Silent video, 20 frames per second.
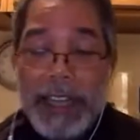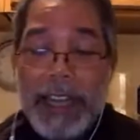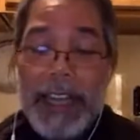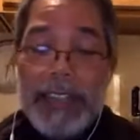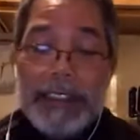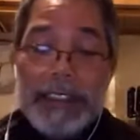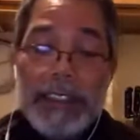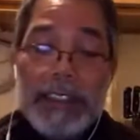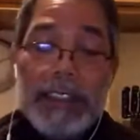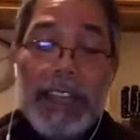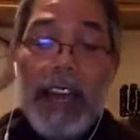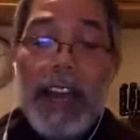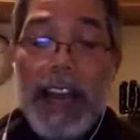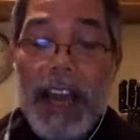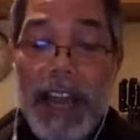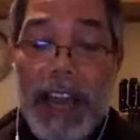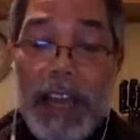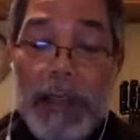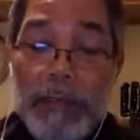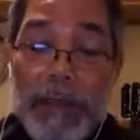at the
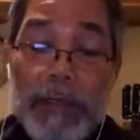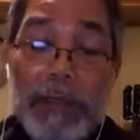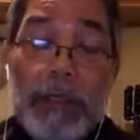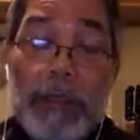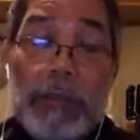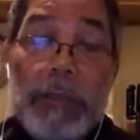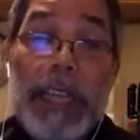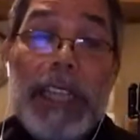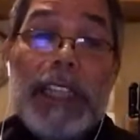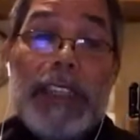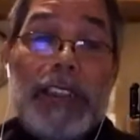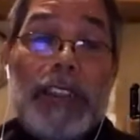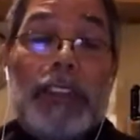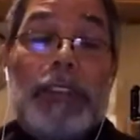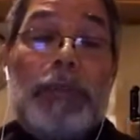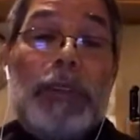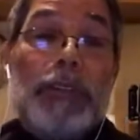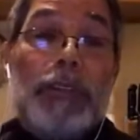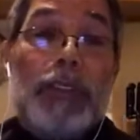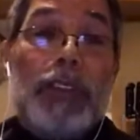time and for many years
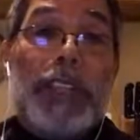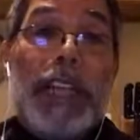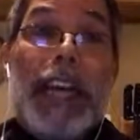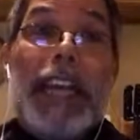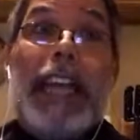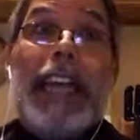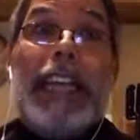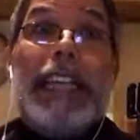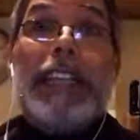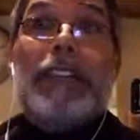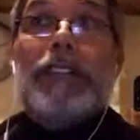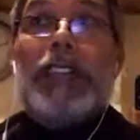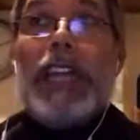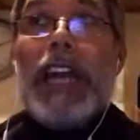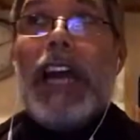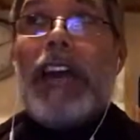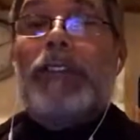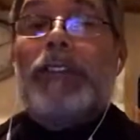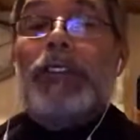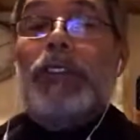before that, and even
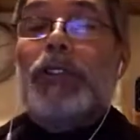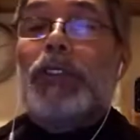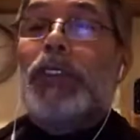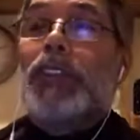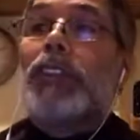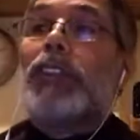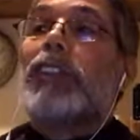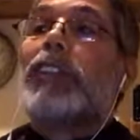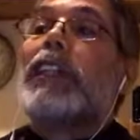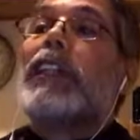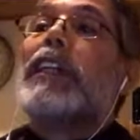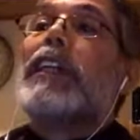afterwards,